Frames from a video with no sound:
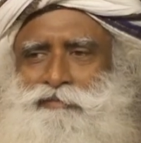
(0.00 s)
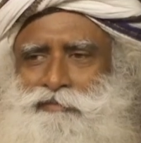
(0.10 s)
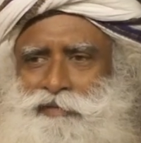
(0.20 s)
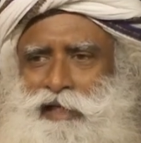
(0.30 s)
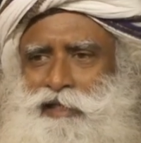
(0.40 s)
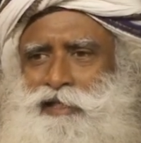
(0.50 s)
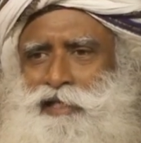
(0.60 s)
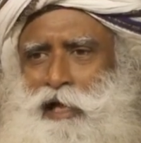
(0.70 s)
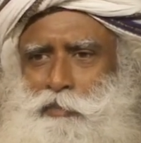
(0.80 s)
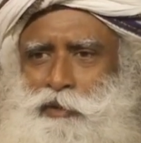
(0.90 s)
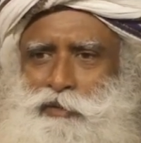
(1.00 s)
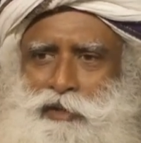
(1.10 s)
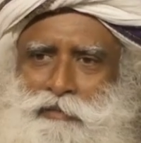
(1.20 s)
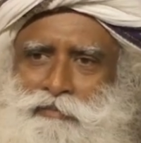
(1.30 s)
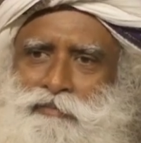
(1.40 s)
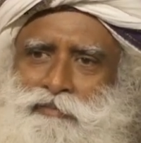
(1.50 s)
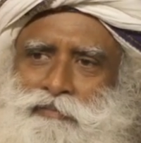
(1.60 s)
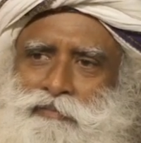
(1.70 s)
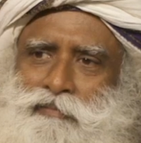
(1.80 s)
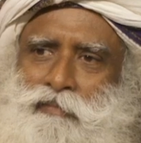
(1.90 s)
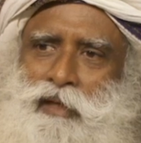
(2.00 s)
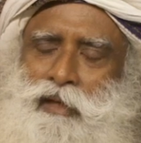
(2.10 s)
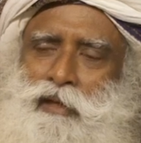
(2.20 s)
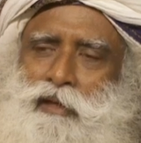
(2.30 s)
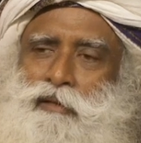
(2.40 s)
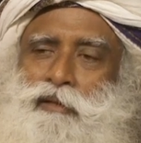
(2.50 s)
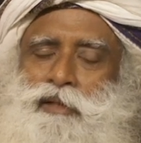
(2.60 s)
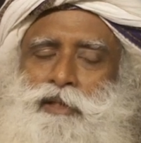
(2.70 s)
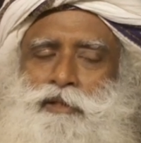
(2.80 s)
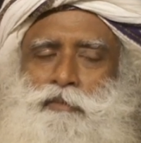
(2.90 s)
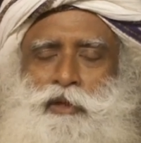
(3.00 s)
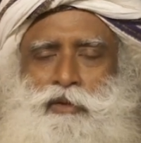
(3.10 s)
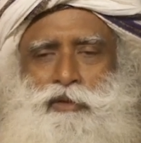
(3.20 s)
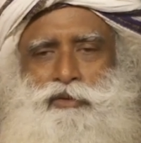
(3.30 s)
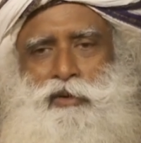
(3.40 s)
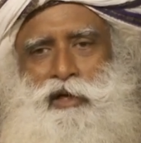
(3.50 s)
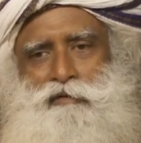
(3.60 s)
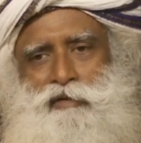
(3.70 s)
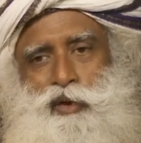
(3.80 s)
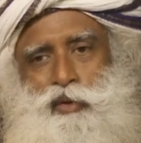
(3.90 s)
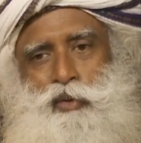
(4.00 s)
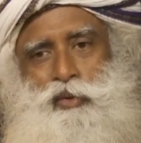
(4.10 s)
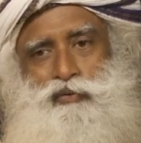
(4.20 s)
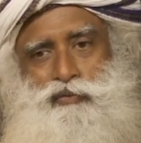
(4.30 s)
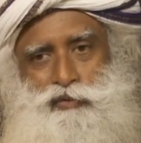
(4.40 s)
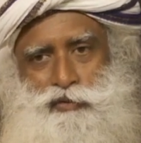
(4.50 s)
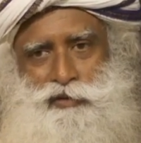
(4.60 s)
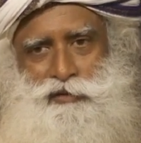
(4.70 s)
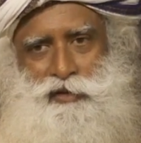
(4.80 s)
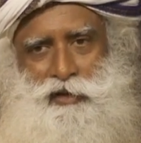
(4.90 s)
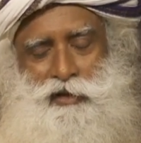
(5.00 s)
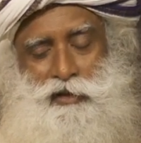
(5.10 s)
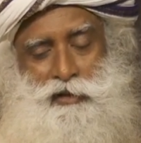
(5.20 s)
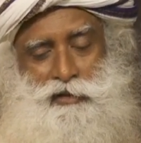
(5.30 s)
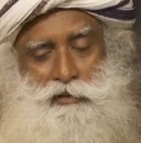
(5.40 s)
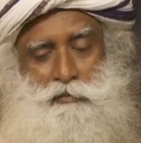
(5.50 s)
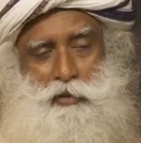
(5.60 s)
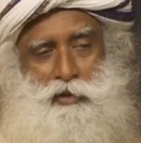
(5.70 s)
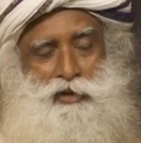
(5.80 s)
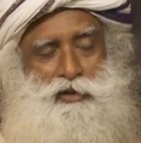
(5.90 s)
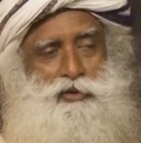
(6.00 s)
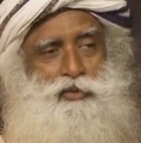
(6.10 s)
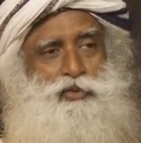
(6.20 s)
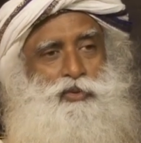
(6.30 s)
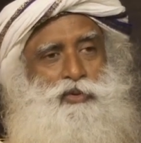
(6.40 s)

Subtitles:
that this happened to them. This is because you're living on old food. It's important you cook